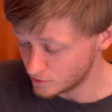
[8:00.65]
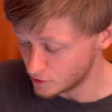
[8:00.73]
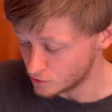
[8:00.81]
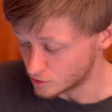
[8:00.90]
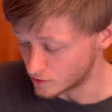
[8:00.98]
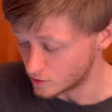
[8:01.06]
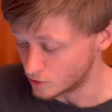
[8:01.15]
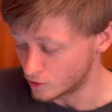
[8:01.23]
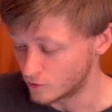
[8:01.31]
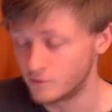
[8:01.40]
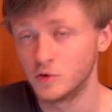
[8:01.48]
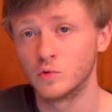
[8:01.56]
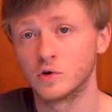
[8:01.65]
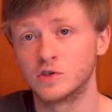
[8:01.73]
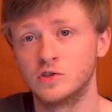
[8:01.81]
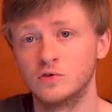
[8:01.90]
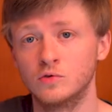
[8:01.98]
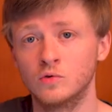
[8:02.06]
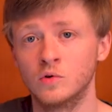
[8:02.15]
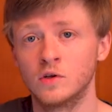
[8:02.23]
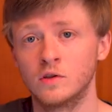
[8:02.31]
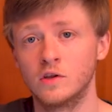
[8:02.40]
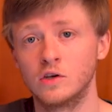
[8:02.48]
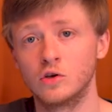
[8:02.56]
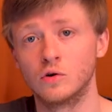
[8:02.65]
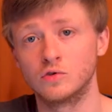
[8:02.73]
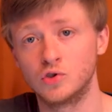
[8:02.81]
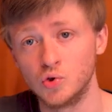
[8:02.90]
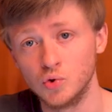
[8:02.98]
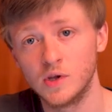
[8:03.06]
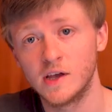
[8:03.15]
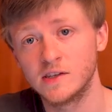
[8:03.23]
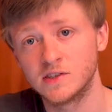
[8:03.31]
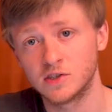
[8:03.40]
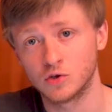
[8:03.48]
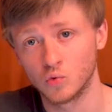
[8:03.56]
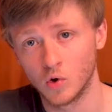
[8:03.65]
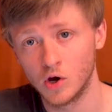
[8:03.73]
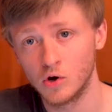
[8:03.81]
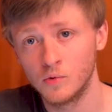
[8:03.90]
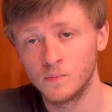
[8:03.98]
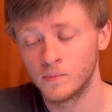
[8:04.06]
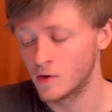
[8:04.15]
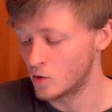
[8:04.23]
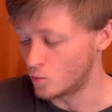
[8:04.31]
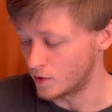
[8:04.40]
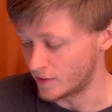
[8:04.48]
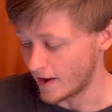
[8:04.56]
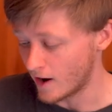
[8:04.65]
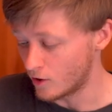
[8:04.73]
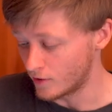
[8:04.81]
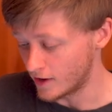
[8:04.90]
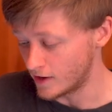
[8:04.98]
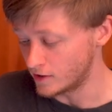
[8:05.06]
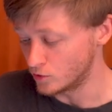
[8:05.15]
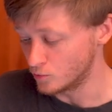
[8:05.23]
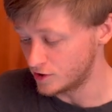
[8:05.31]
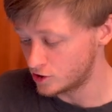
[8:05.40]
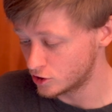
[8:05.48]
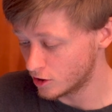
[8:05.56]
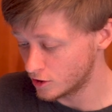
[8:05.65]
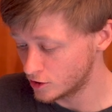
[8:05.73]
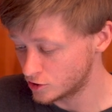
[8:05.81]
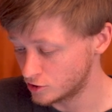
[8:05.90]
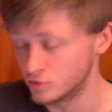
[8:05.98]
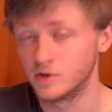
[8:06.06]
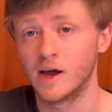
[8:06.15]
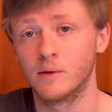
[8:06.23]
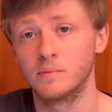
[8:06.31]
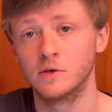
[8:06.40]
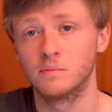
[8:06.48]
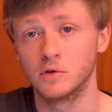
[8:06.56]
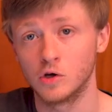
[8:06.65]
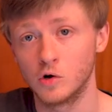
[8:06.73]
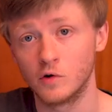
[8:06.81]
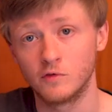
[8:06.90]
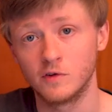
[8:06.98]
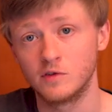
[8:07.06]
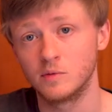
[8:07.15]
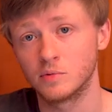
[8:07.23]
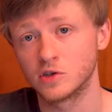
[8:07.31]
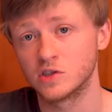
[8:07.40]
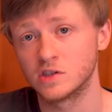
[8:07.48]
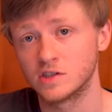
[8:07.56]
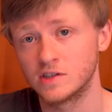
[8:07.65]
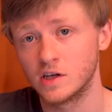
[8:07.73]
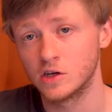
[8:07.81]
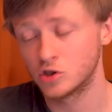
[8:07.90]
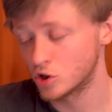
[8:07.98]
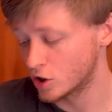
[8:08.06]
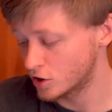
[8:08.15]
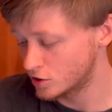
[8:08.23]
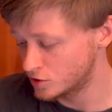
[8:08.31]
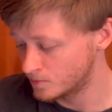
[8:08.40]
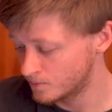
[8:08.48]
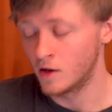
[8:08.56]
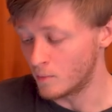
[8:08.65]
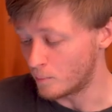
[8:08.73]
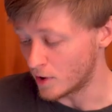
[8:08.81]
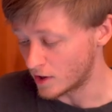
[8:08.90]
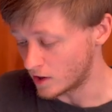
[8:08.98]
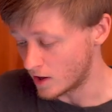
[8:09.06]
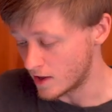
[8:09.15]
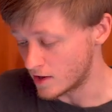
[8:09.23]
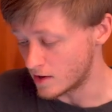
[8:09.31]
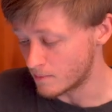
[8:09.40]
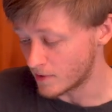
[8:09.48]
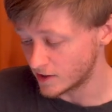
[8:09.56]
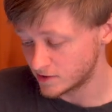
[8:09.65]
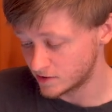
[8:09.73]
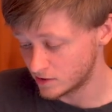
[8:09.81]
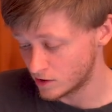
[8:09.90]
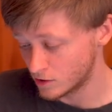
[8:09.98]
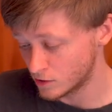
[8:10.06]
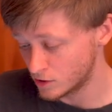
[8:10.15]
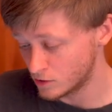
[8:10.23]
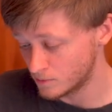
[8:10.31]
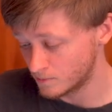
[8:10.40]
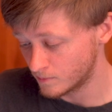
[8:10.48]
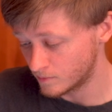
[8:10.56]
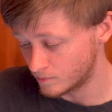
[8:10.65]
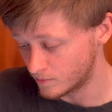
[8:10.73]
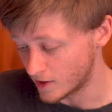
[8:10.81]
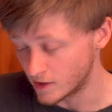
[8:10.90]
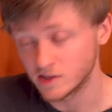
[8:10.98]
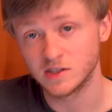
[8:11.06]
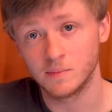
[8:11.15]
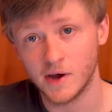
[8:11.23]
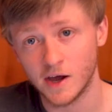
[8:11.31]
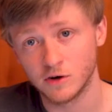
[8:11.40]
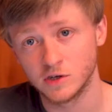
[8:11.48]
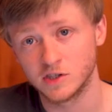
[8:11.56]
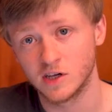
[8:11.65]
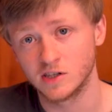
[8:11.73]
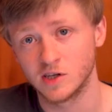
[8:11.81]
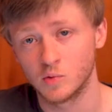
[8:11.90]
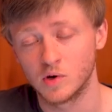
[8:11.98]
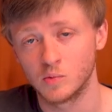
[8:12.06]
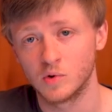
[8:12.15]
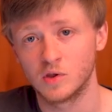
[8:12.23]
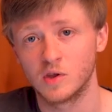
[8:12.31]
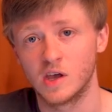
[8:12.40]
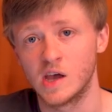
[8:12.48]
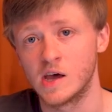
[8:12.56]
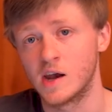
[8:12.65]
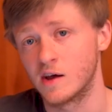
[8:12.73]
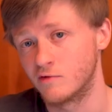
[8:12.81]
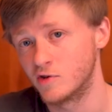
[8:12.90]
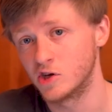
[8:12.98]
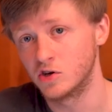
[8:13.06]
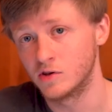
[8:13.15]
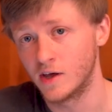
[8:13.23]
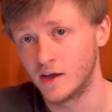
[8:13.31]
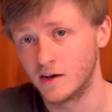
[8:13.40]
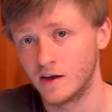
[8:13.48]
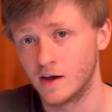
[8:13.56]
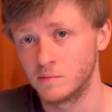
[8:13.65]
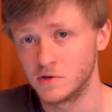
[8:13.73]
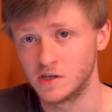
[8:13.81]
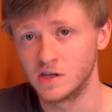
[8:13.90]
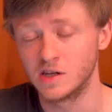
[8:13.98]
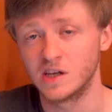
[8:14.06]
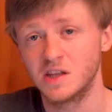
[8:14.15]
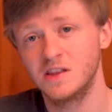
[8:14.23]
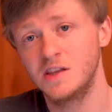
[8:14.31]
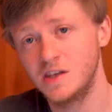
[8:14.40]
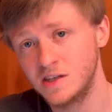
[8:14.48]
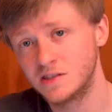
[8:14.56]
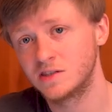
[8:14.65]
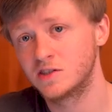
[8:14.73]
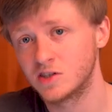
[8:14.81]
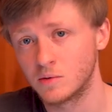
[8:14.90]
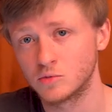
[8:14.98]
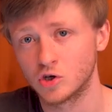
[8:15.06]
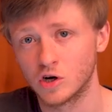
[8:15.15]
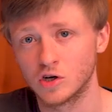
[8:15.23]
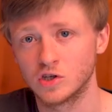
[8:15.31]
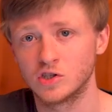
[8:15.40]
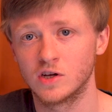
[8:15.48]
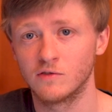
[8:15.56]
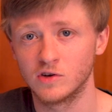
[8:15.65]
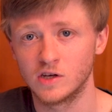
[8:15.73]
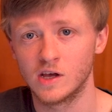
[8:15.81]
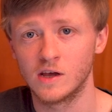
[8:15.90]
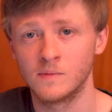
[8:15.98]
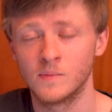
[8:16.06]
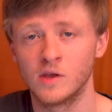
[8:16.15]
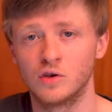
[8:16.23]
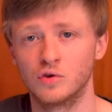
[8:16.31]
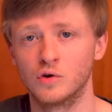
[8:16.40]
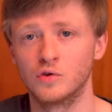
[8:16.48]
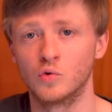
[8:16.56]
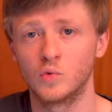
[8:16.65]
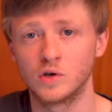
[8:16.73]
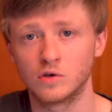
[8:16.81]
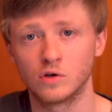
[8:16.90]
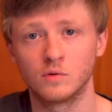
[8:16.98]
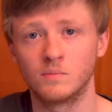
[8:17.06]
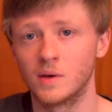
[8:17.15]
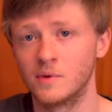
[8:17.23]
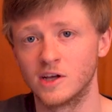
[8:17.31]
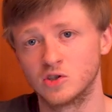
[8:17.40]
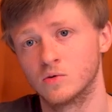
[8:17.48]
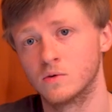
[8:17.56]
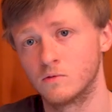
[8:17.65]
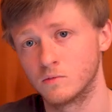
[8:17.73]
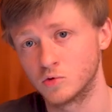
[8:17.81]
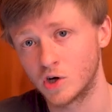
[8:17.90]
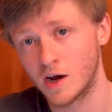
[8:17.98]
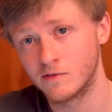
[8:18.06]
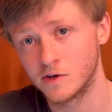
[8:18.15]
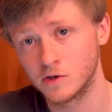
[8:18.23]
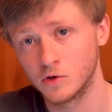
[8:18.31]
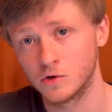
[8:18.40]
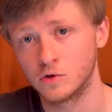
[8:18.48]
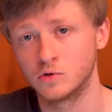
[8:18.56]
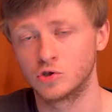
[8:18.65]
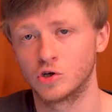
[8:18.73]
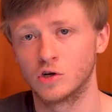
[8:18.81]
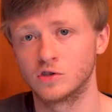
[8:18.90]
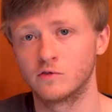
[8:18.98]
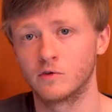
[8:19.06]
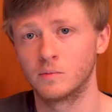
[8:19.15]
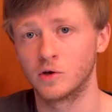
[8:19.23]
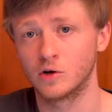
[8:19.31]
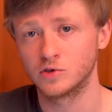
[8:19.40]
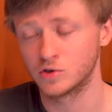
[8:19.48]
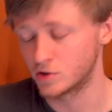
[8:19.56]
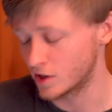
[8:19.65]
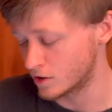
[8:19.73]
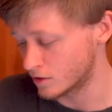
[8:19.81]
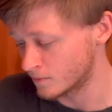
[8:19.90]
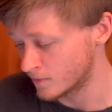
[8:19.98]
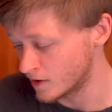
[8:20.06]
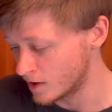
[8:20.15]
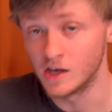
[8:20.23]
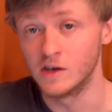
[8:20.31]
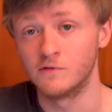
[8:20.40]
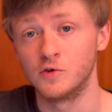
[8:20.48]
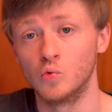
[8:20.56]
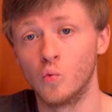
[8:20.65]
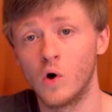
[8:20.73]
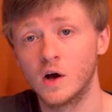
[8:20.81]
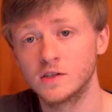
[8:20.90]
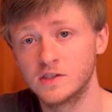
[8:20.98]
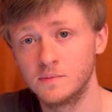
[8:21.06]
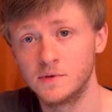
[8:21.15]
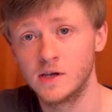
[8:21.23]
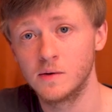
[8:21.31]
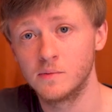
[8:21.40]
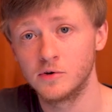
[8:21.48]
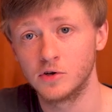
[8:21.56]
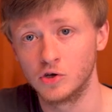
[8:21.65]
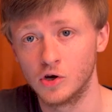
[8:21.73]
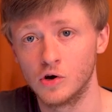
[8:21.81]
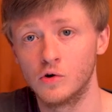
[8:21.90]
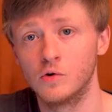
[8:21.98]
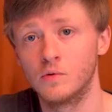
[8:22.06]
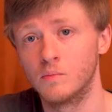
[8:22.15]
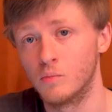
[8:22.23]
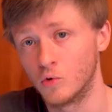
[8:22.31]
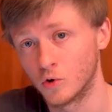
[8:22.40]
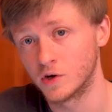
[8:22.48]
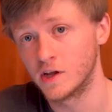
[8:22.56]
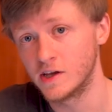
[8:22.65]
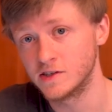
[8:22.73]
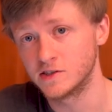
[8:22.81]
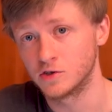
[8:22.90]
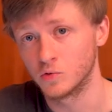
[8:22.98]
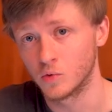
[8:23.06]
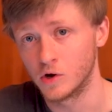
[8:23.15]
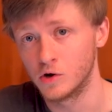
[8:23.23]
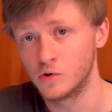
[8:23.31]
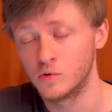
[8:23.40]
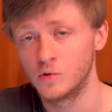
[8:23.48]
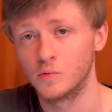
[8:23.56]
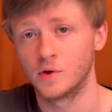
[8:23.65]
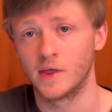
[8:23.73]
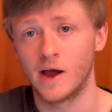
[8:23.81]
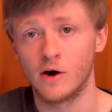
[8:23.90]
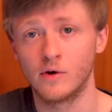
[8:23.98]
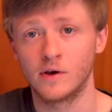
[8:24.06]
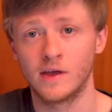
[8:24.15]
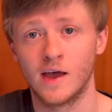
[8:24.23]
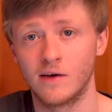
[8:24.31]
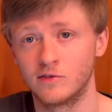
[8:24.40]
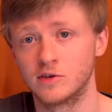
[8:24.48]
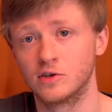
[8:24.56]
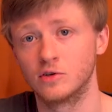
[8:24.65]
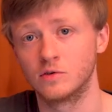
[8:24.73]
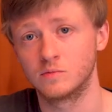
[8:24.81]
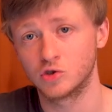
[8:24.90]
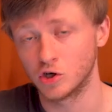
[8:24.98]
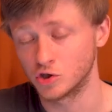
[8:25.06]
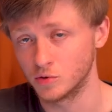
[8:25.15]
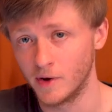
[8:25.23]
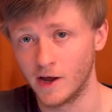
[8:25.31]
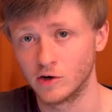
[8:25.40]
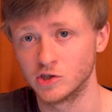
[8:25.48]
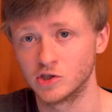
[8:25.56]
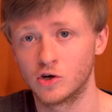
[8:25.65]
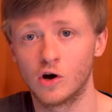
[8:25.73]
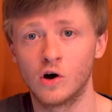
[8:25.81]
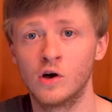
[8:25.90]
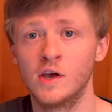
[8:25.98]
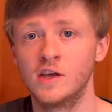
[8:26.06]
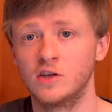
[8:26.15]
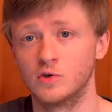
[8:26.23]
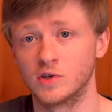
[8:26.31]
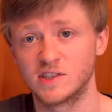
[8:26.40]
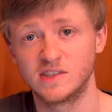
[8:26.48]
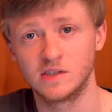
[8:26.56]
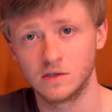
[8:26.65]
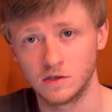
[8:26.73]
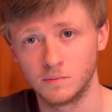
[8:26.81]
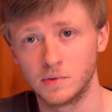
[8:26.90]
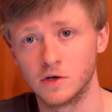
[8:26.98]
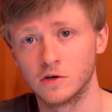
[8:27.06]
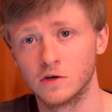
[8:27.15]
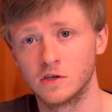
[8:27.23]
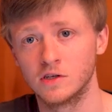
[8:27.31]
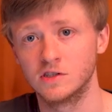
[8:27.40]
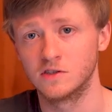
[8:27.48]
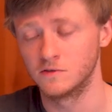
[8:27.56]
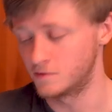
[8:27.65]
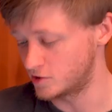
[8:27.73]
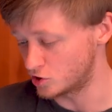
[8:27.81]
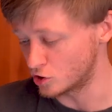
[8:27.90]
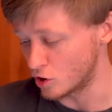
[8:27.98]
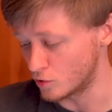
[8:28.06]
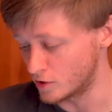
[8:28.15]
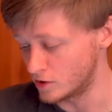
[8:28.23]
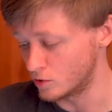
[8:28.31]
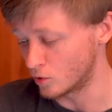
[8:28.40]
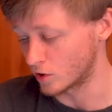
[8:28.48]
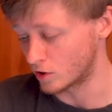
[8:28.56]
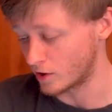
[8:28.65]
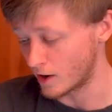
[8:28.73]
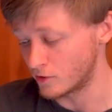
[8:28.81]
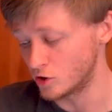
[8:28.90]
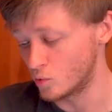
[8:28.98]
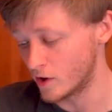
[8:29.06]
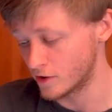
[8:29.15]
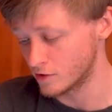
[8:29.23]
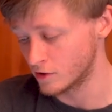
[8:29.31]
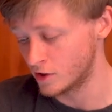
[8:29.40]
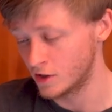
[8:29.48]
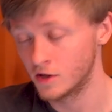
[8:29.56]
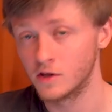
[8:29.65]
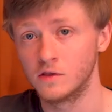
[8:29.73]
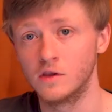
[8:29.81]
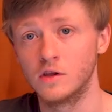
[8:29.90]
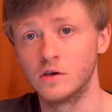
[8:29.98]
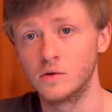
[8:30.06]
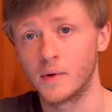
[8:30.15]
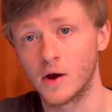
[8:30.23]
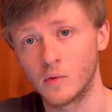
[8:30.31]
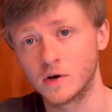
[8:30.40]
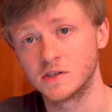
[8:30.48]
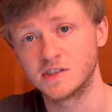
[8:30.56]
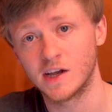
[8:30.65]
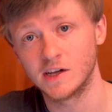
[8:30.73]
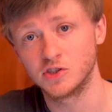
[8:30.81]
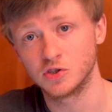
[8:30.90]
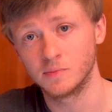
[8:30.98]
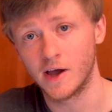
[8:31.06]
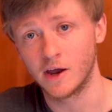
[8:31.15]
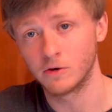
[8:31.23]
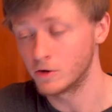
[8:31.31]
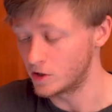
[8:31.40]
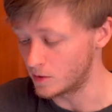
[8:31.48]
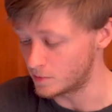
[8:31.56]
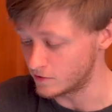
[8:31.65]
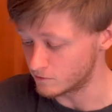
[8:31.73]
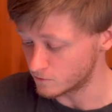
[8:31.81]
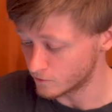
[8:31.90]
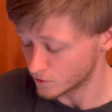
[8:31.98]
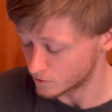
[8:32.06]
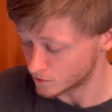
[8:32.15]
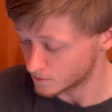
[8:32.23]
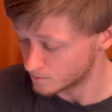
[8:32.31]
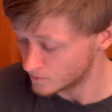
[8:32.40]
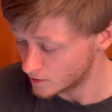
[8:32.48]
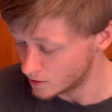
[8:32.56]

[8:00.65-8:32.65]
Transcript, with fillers: pretty good. You know, if you were to then go two days in a row without any recharge, you'd now be below a 50% state of charge. But in my scenario, that is the battery size I went with, and I figured that I'd be getting at least some charge every day. You know, in the winter, maybe that's only from driving a little, charging from the alternator. If you want to be able to go more days in a row without having to charge your batteries at all, you know, extended periods of snowy or cloudy weather, then you might want to size your battery up even further.